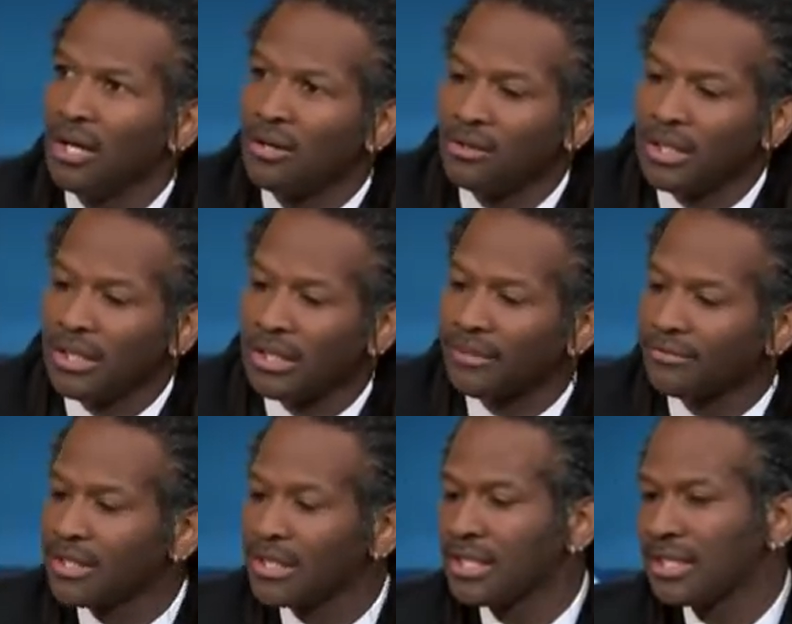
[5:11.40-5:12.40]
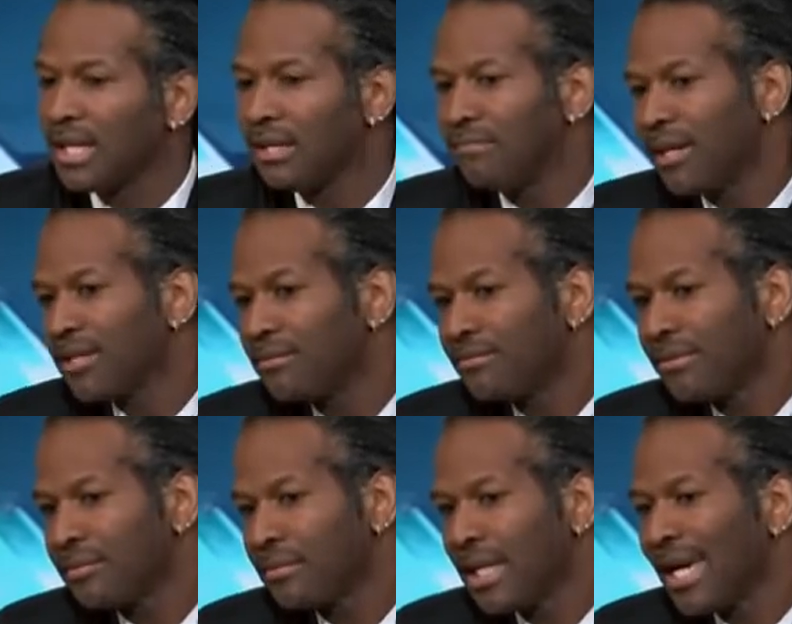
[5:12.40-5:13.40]
The only difference is that
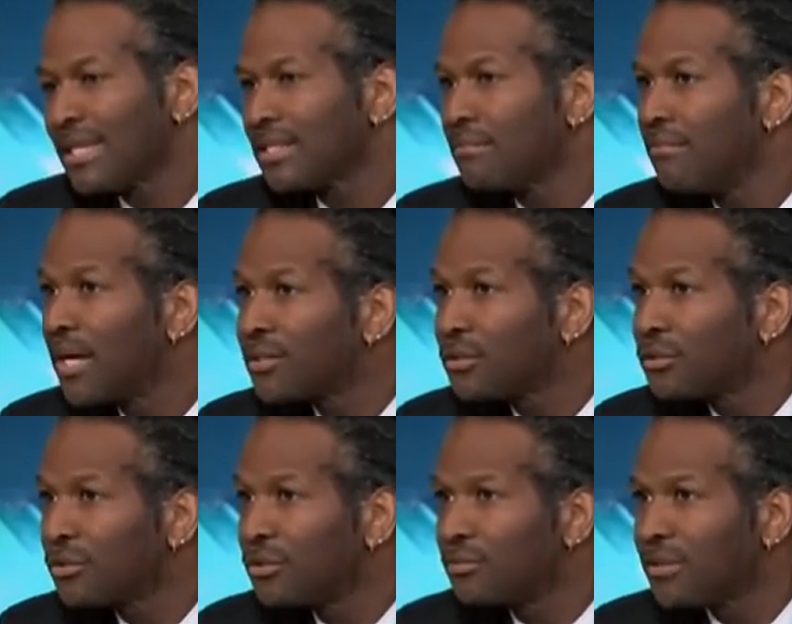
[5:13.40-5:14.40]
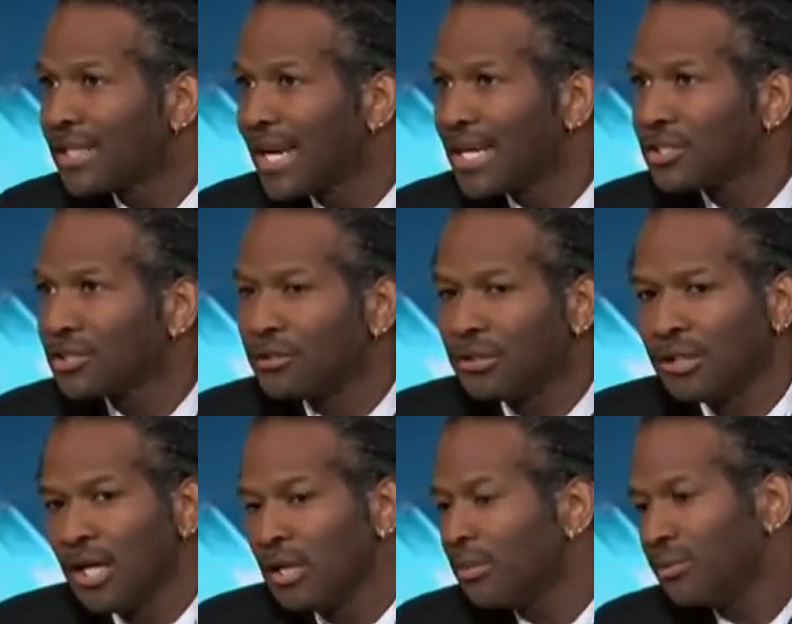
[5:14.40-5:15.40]
methamphetamine has a methyl group attached to
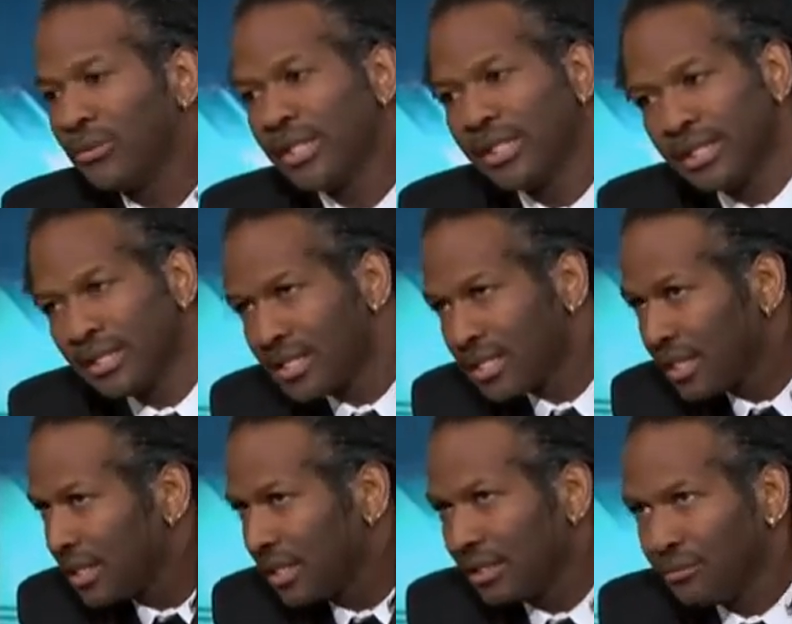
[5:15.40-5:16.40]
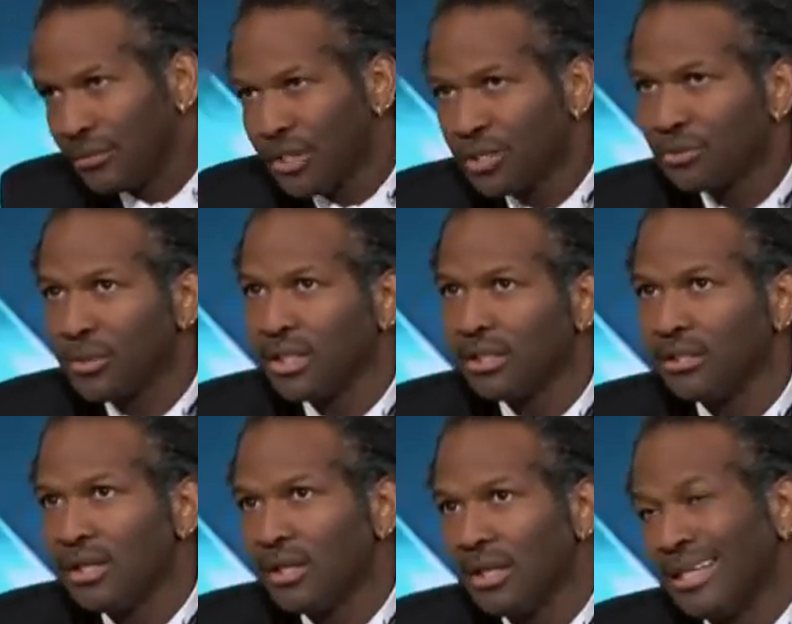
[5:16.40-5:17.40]
it, but we did a study in which
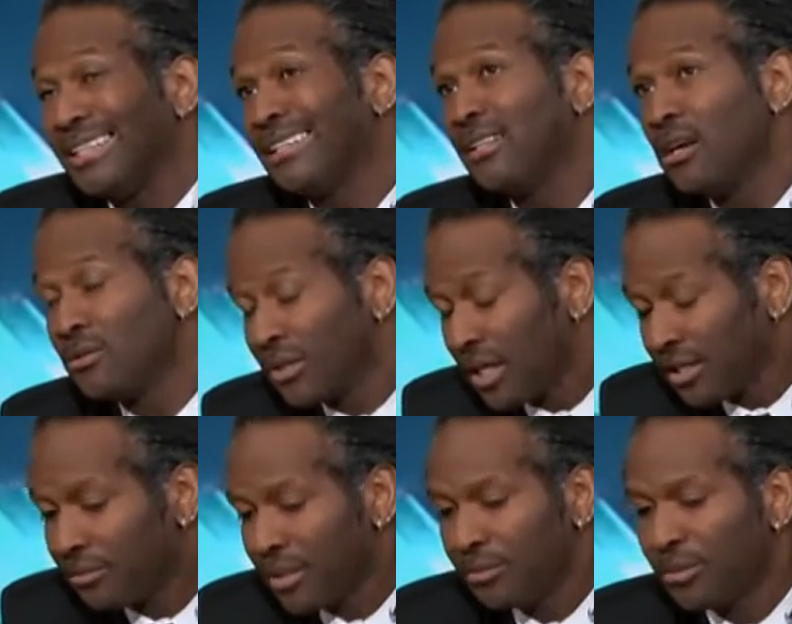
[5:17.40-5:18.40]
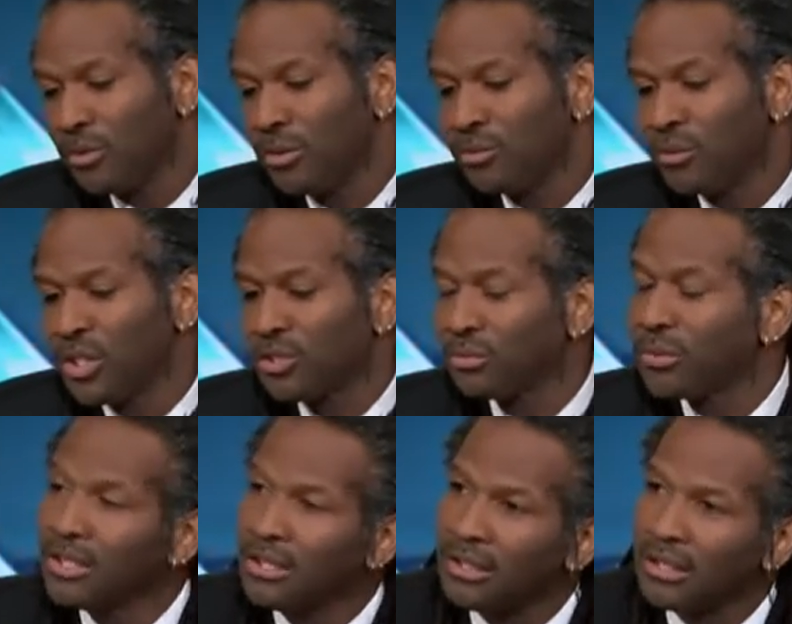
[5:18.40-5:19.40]
we, uh, along with other people, in which
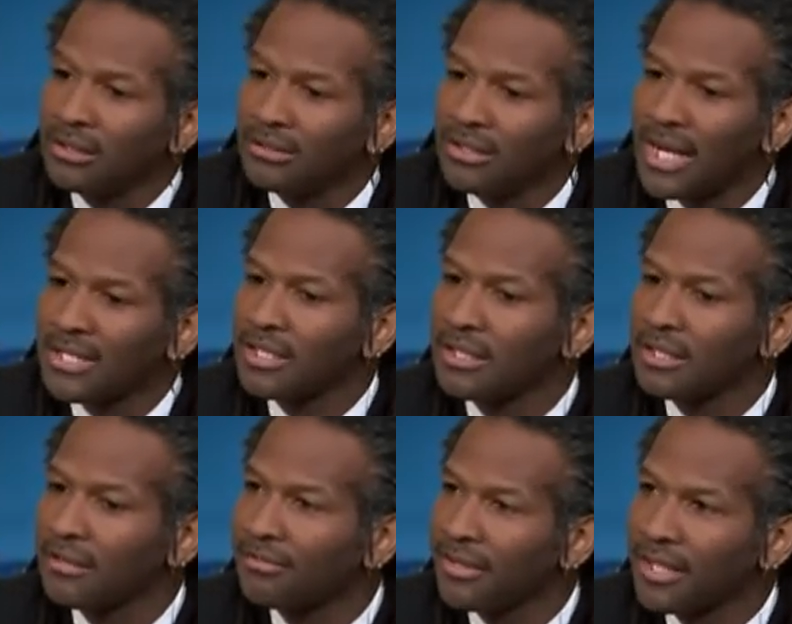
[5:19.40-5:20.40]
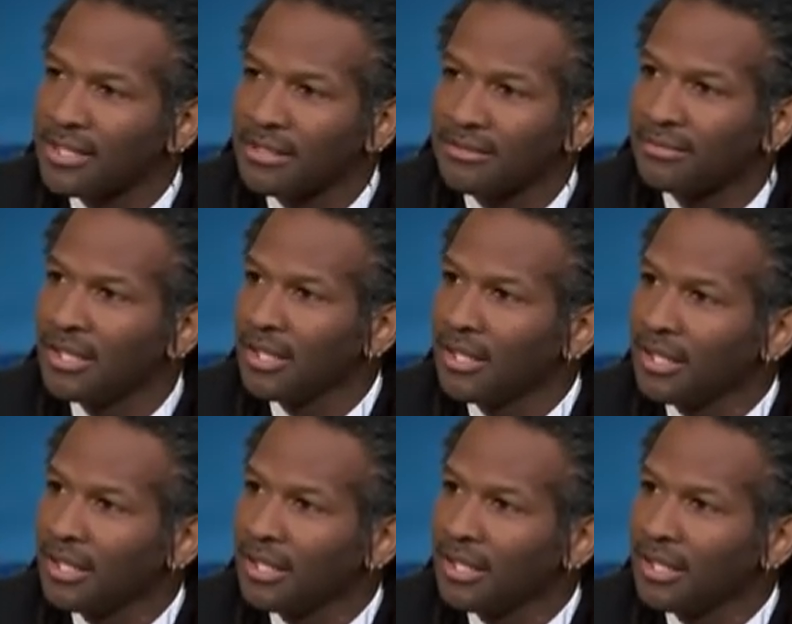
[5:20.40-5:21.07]
we uh, tested the effects of